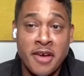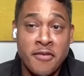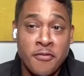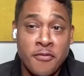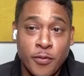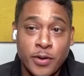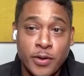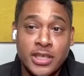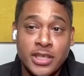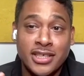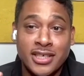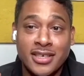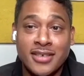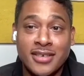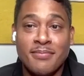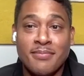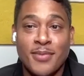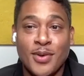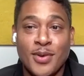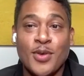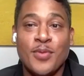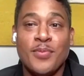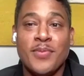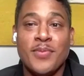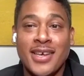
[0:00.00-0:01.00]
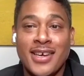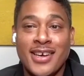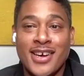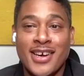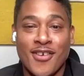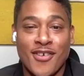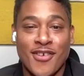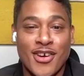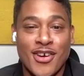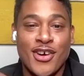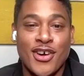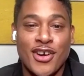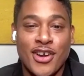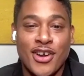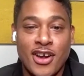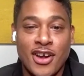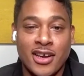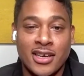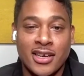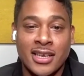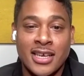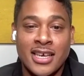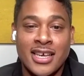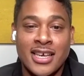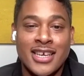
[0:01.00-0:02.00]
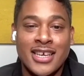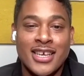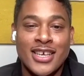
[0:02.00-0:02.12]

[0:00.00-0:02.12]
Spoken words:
if we should bloom the curry or not.